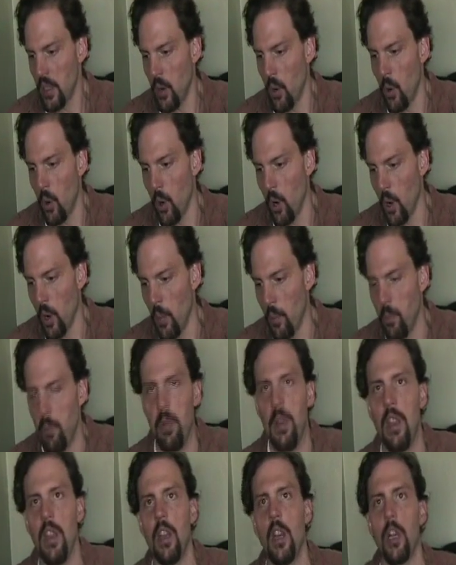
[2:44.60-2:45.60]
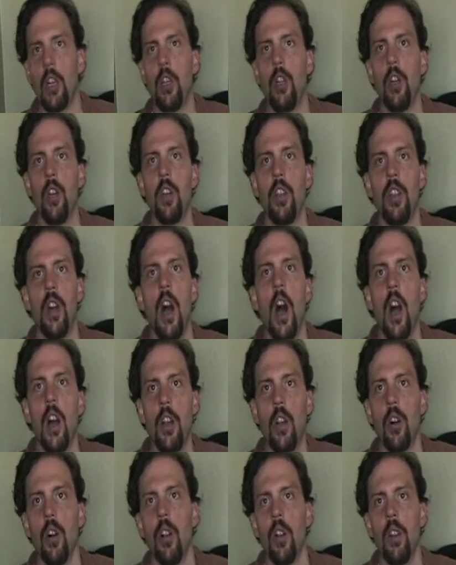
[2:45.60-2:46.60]
or be a good
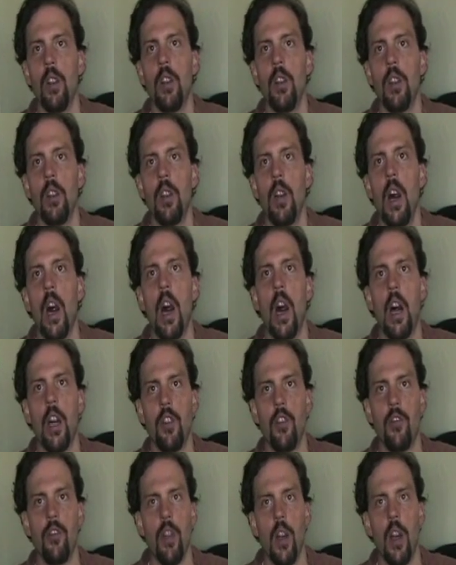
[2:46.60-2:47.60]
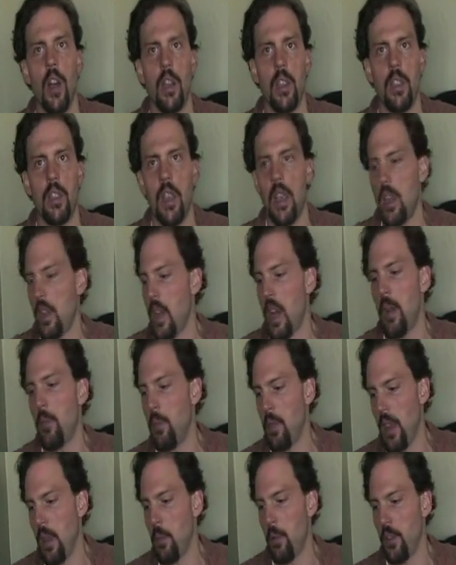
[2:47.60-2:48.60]
uncle on drugs and not
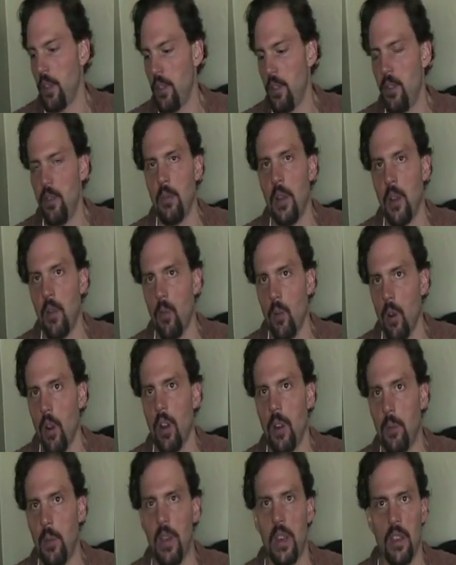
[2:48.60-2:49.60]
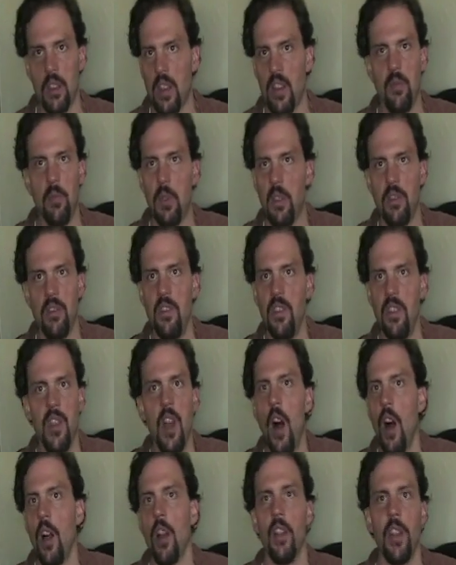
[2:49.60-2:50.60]
be able to do my work because I've been
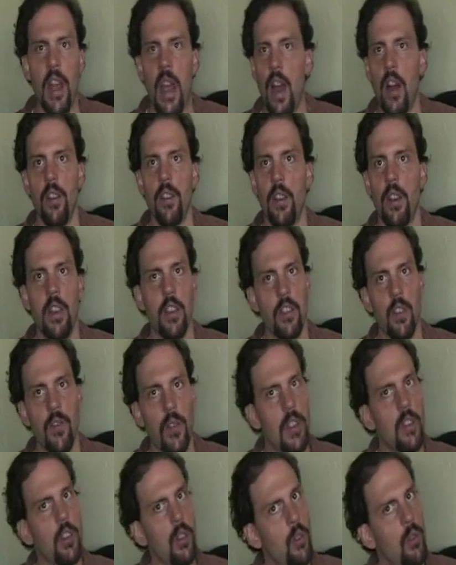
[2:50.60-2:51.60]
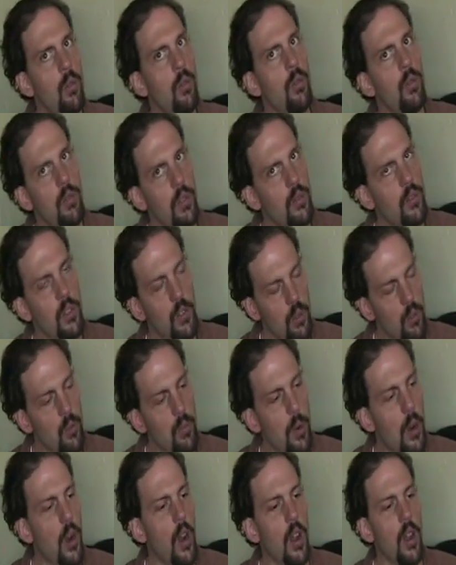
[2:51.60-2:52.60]
nulled out. It's a it's a cool it was a cool
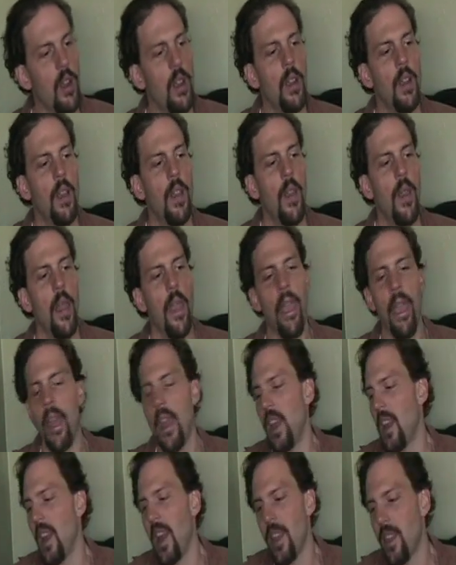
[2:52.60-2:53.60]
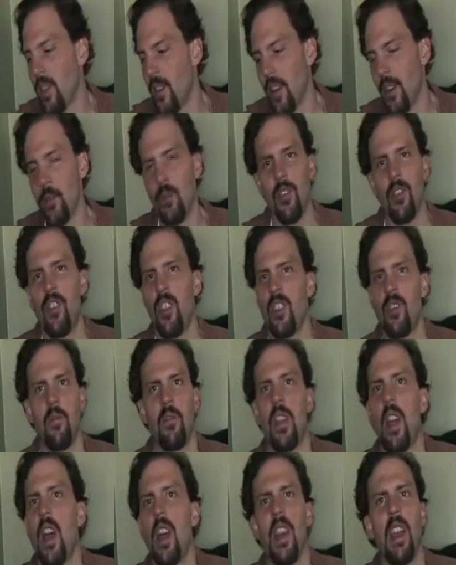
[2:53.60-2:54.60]
part, and I thought it would just
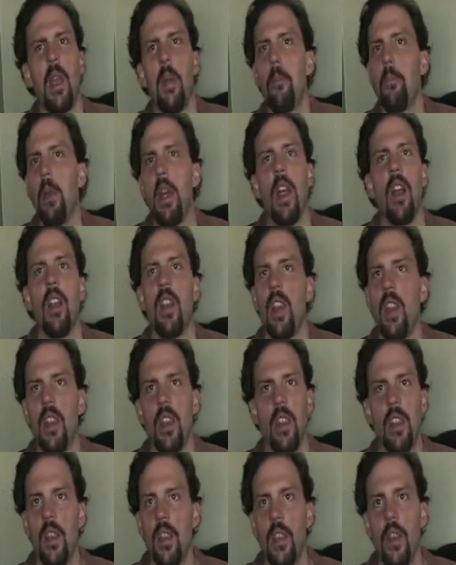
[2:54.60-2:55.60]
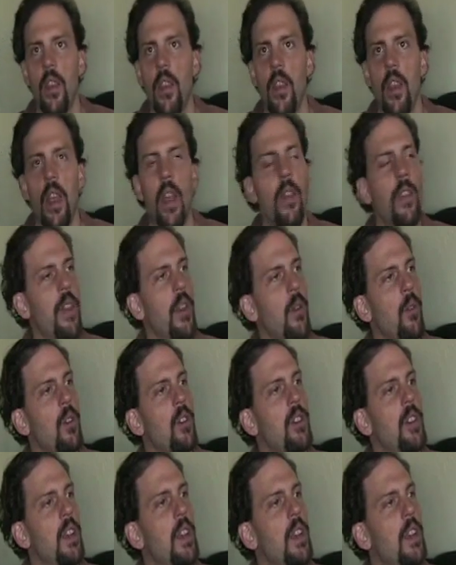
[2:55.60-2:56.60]
kind of get buried, and there
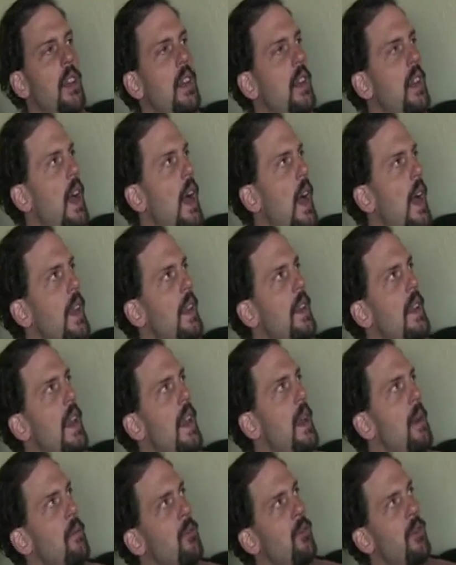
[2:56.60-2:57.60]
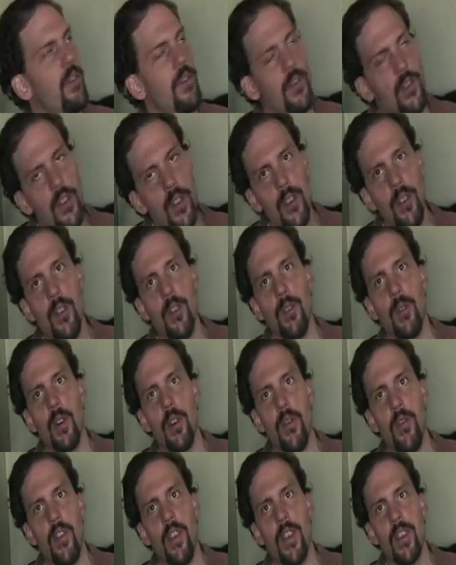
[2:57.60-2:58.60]
was a goddamn review
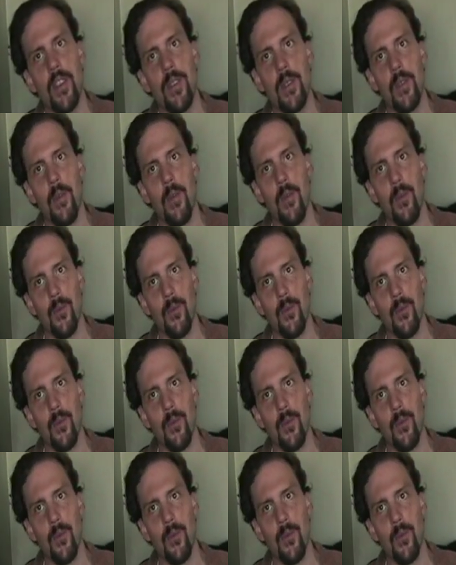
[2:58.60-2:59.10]
of this